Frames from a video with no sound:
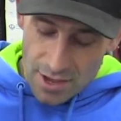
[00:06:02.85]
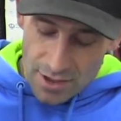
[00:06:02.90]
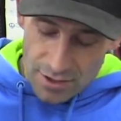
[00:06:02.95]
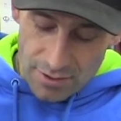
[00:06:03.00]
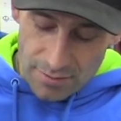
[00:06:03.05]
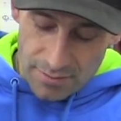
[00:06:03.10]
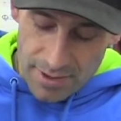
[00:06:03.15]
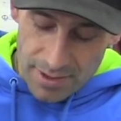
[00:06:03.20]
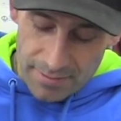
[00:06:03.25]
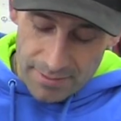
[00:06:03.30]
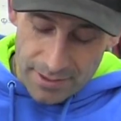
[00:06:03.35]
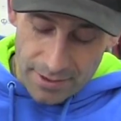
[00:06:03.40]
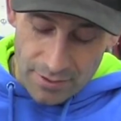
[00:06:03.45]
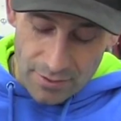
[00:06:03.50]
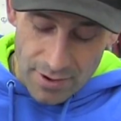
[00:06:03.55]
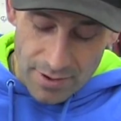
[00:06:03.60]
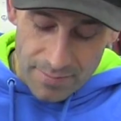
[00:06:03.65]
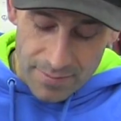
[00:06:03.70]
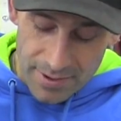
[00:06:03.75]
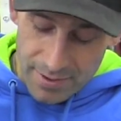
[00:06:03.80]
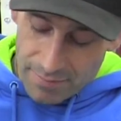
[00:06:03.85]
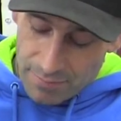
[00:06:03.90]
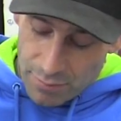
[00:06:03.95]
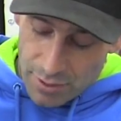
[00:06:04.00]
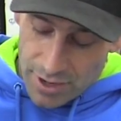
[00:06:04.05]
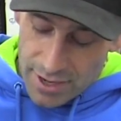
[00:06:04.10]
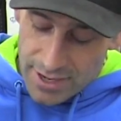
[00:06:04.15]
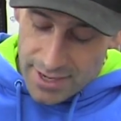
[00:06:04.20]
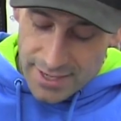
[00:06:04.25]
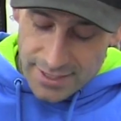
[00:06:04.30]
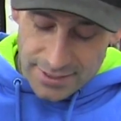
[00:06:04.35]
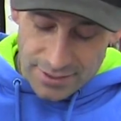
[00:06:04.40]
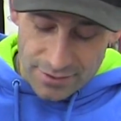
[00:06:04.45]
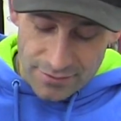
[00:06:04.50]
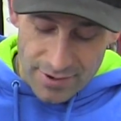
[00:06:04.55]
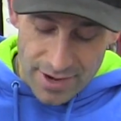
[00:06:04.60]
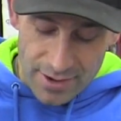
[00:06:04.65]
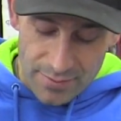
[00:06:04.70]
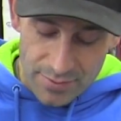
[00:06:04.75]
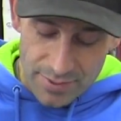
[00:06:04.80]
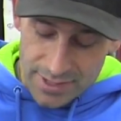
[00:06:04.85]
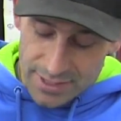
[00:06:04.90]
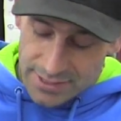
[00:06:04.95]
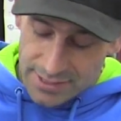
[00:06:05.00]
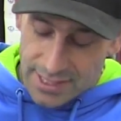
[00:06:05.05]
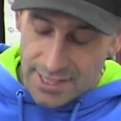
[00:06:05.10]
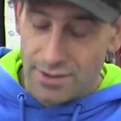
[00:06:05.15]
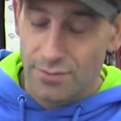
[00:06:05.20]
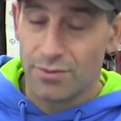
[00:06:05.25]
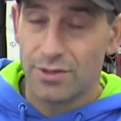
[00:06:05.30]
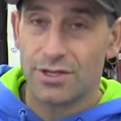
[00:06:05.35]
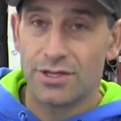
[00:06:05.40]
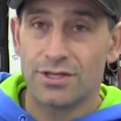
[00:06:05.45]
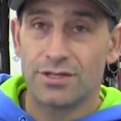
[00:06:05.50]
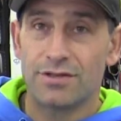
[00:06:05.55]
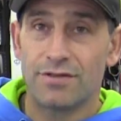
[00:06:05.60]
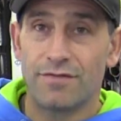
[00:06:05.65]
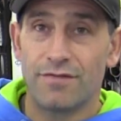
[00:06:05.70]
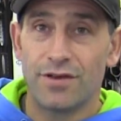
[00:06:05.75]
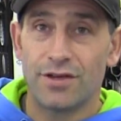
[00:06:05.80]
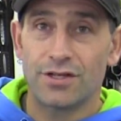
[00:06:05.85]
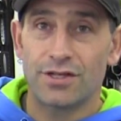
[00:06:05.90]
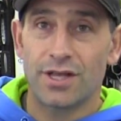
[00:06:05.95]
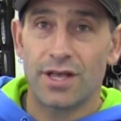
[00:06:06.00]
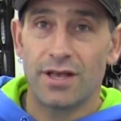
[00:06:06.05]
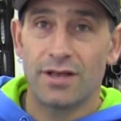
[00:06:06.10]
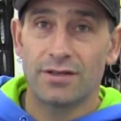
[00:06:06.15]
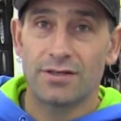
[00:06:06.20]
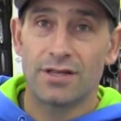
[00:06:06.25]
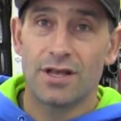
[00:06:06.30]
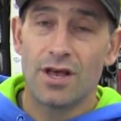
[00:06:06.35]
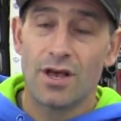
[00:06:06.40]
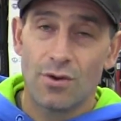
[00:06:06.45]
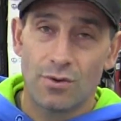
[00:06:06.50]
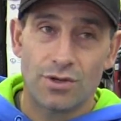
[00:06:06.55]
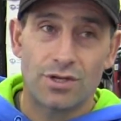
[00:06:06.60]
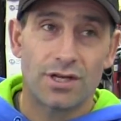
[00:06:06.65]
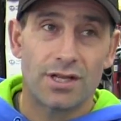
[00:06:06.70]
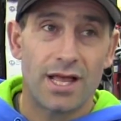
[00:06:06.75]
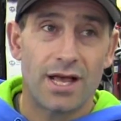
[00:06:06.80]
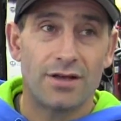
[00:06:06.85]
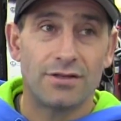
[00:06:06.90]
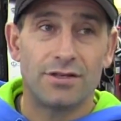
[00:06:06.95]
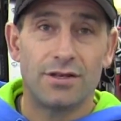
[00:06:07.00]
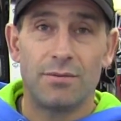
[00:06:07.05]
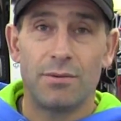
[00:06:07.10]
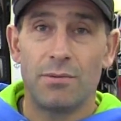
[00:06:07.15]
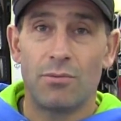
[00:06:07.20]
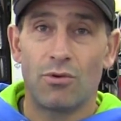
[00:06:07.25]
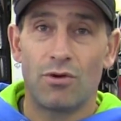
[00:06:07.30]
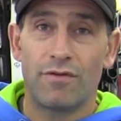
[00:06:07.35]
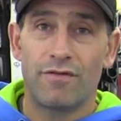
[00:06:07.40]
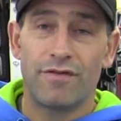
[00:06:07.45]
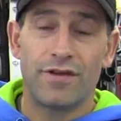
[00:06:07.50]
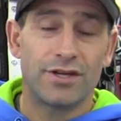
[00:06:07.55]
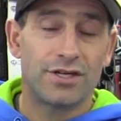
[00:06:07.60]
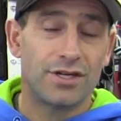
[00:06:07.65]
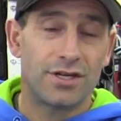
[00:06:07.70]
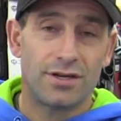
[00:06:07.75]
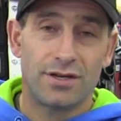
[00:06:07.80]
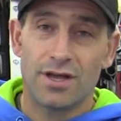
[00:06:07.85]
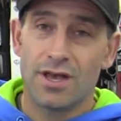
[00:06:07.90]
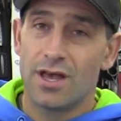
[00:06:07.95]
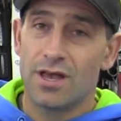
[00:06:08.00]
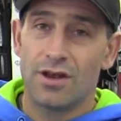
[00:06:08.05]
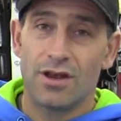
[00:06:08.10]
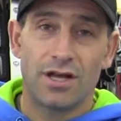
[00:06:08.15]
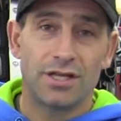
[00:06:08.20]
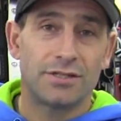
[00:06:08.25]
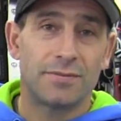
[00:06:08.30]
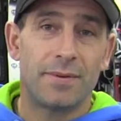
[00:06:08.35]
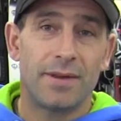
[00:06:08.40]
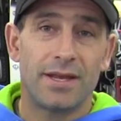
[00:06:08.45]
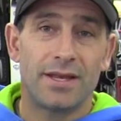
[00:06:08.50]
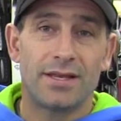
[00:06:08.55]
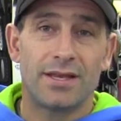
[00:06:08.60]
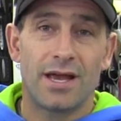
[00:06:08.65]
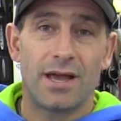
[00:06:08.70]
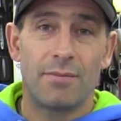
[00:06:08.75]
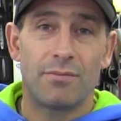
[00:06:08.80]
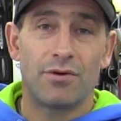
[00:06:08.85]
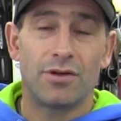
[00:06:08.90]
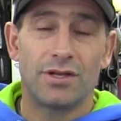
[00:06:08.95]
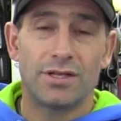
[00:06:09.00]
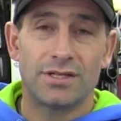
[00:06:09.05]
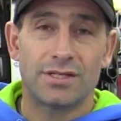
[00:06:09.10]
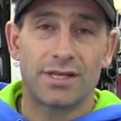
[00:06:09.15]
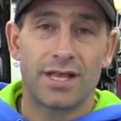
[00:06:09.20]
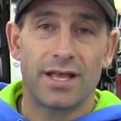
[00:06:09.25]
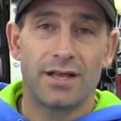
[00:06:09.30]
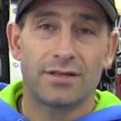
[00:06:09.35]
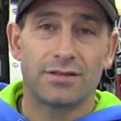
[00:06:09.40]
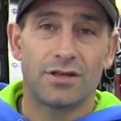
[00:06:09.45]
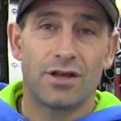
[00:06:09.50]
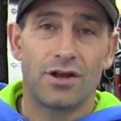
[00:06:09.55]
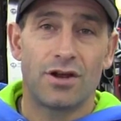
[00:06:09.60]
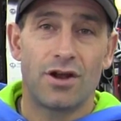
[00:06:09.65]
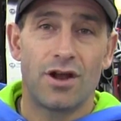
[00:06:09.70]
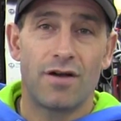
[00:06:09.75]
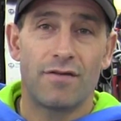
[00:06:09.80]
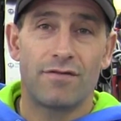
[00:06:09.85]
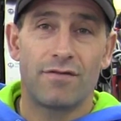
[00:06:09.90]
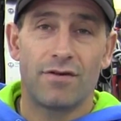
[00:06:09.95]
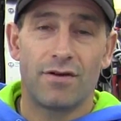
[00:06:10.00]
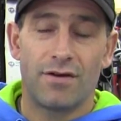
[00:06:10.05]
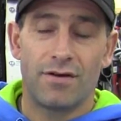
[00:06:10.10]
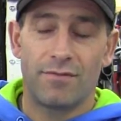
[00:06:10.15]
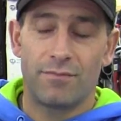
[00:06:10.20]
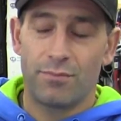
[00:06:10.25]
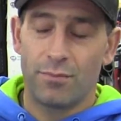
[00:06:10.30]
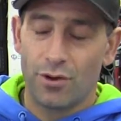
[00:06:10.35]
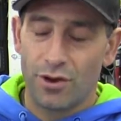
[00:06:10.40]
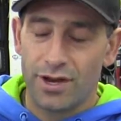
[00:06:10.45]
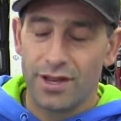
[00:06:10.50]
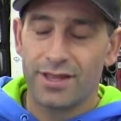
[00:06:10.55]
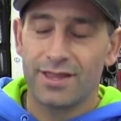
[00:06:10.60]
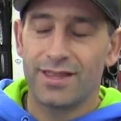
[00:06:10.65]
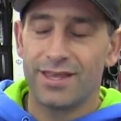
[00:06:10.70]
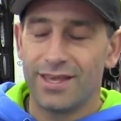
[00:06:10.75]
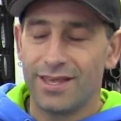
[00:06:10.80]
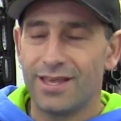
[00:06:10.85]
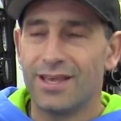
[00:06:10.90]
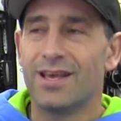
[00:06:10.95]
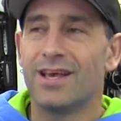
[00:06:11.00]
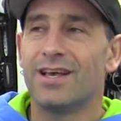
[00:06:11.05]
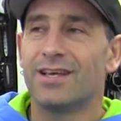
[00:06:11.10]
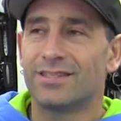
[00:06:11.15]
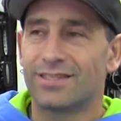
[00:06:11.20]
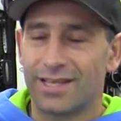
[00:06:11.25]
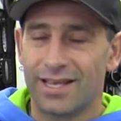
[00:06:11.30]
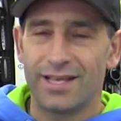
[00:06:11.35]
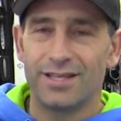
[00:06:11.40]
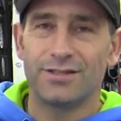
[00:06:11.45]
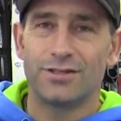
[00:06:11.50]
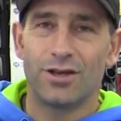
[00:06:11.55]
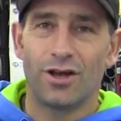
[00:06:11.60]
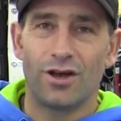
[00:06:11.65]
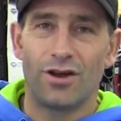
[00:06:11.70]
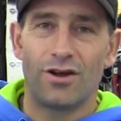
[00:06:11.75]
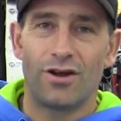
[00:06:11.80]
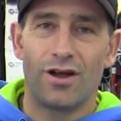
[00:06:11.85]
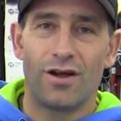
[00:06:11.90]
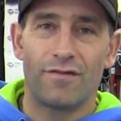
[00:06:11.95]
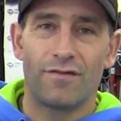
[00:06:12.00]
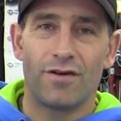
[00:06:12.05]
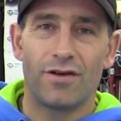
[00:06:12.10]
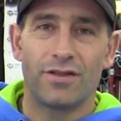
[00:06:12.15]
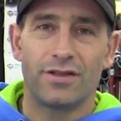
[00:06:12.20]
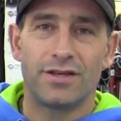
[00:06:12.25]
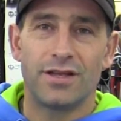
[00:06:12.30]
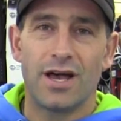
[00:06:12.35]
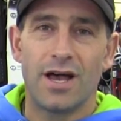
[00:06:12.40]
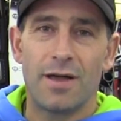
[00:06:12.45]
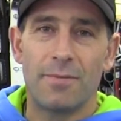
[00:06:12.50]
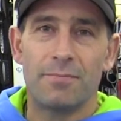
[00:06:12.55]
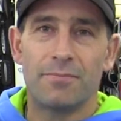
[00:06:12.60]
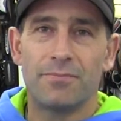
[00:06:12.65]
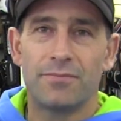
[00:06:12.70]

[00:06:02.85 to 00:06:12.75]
You'll be able to go up a pretty decent grade with the ski with just the fish scales, which allows you to be more efficient, not spending time putting the scales on and off, putting the skins on and off all the time.